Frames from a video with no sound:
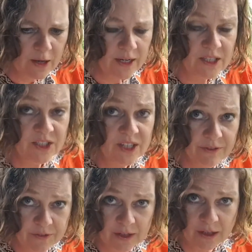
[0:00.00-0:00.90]
It is
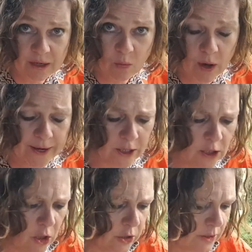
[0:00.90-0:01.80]
definitely wine
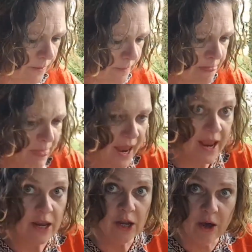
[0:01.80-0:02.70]
o'clock. How
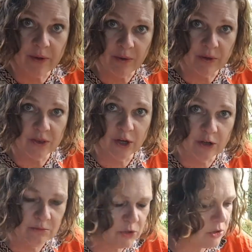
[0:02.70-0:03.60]
are you going with the
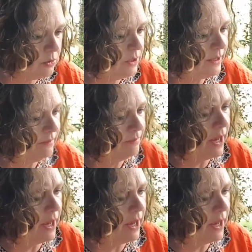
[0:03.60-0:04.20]
homeschooling?